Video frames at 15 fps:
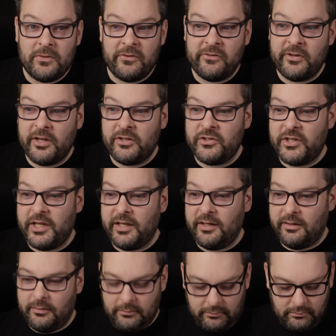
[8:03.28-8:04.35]
the
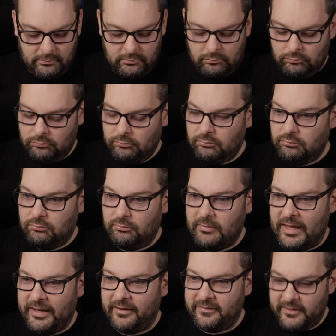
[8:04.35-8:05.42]
SearXNG
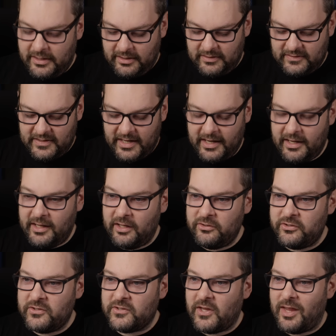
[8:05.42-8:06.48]
LXC container and
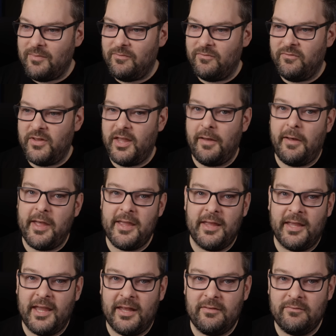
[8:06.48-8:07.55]
just type vi,
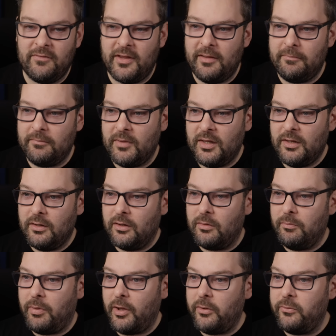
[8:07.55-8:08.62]
again vim,
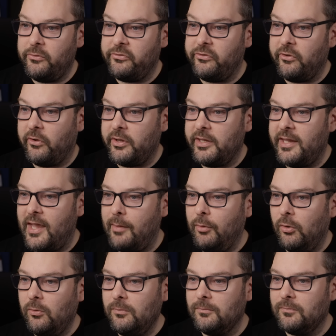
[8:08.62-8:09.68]

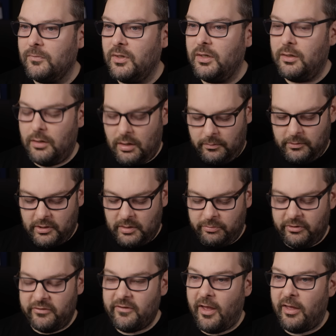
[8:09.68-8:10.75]
compose.yaml. I'm going to
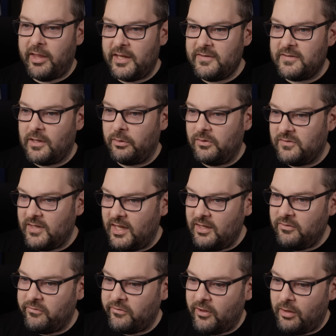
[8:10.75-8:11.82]
press I to go into
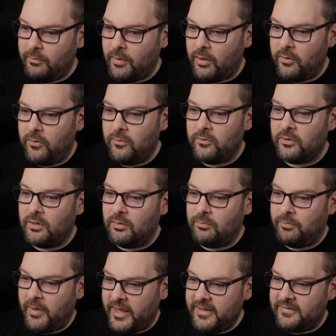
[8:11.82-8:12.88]
insert mode,
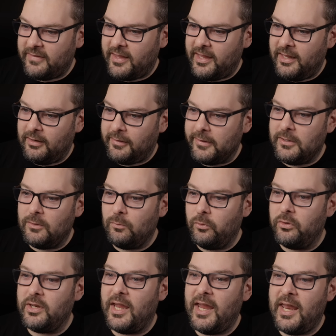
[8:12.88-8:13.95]
paste that in like you
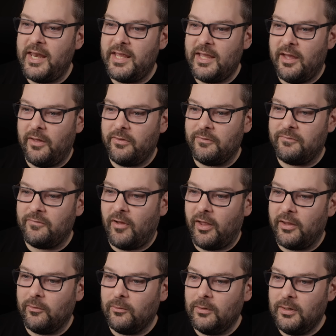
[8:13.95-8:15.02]
would any other
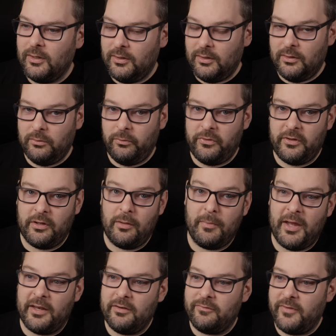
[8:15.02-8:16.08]
file with a
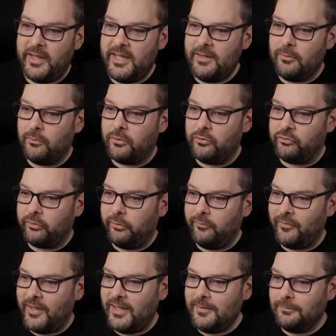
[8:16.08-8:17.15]
command V or control
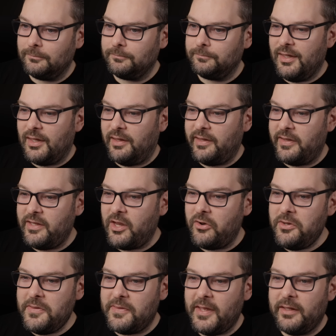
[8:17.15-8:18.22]
V. And then the
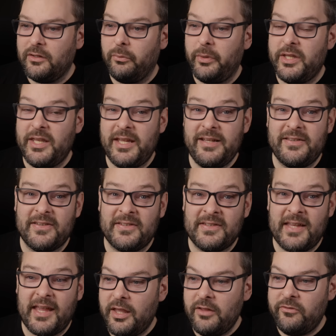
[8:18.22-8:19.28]
only thing that we need to
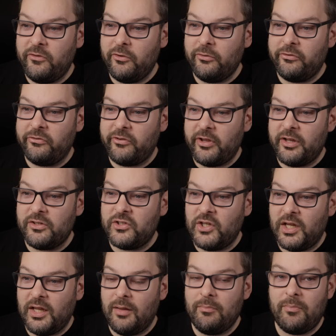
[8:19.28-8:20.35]
set is your
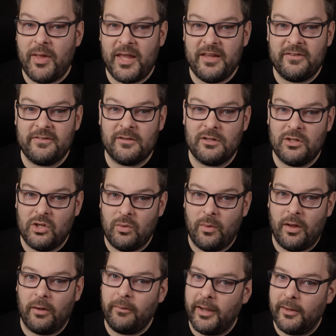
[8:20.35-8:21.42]
SearXNG base
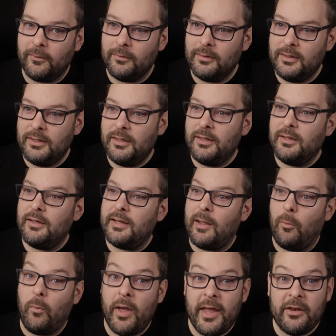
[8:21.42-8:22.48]
URL.
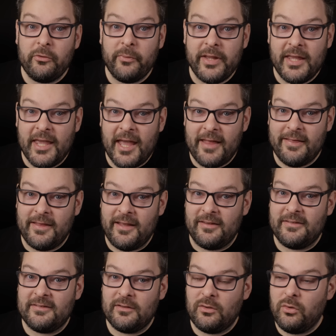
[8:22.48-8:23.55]
Now, where do we get
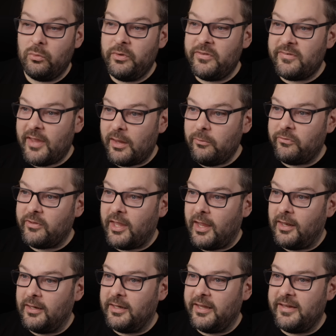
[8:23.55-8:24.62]
this? With
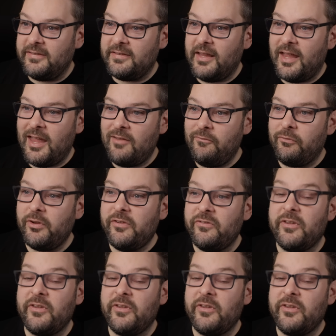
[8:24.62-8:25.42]
Tailscale, at least, every